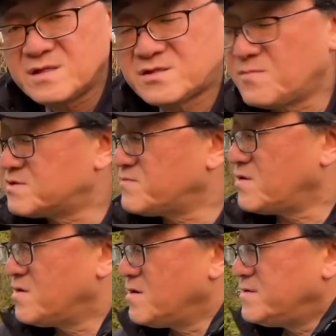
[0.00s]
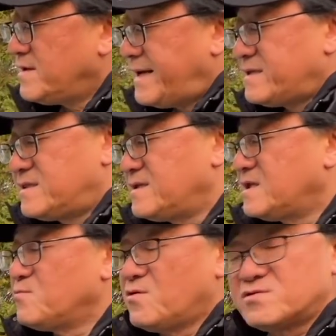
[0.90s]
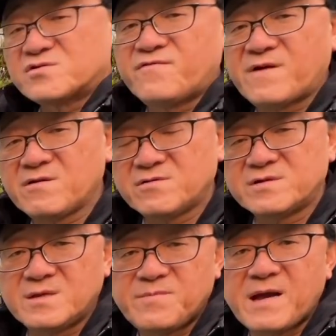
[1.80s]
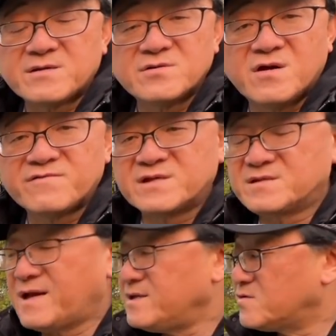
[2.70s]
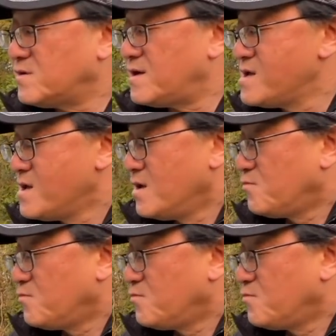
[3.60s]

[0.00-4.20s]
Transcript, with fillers: In terms of the hood, I think it will also follow the pattern of the Tundra,